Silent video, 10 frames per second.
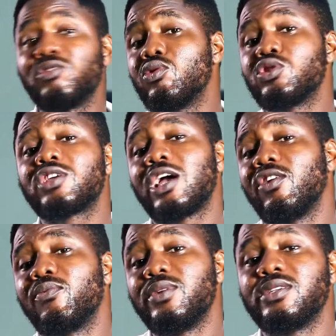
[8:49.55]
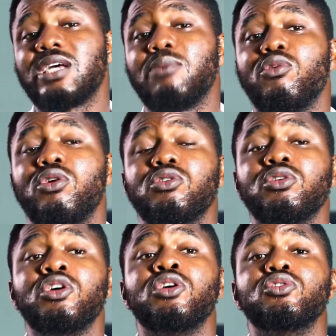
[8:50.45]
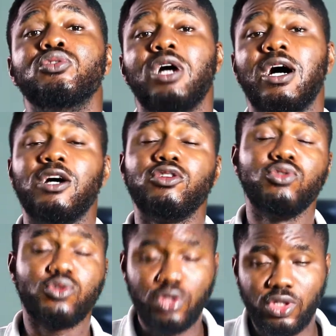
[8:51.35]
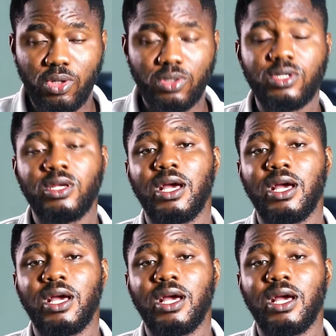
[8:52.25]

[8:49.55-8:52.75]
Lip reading: Those kind of meats are more nutritious,